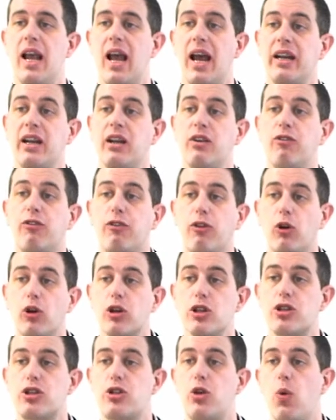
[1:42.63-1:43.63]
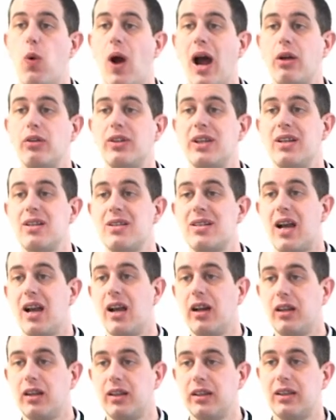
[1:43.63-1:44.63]
and enforced throughout the
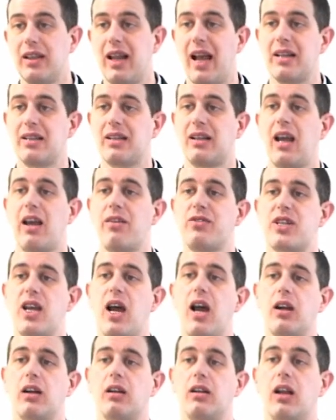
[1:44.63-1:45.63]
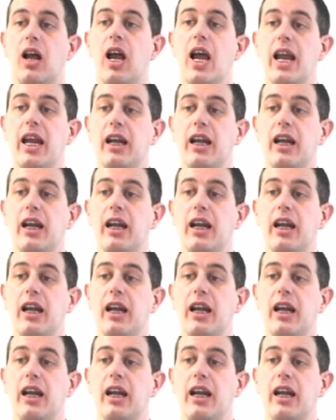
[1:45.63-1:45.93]
entire data lifecycle,